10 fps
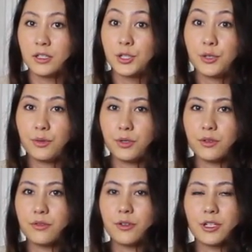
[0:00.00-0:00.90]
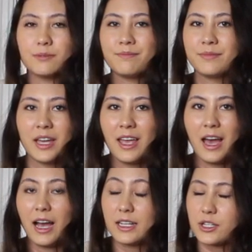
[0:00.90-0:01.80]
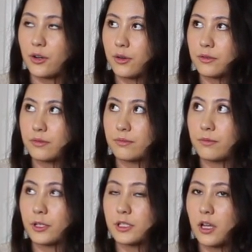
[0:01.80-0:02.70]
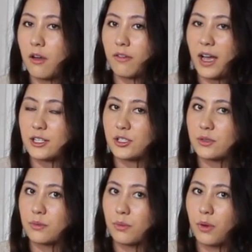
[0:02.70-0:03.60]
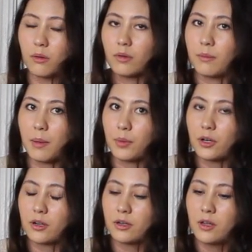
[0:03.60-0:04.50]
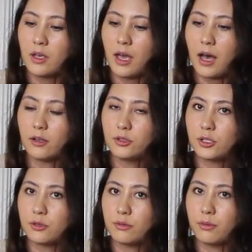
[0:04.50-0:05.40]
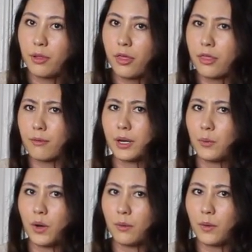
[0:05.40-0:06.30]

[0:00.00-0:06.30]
too uniform. I don't. First off, I just won't remember. I'll do 3 one